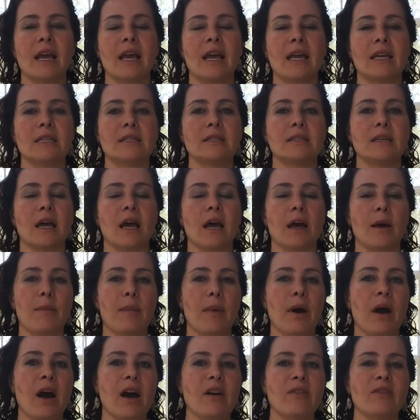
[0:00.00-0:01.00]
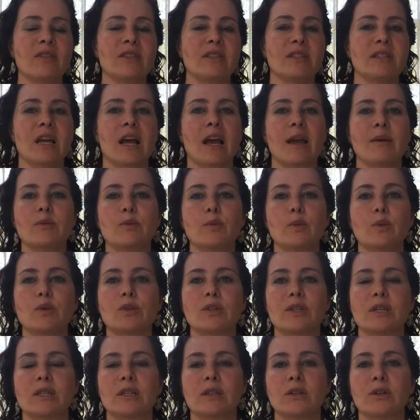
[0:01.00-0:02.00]
And oftentimes we'll
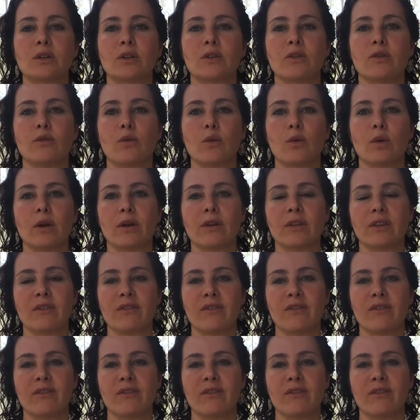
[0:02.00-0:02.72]
just look for the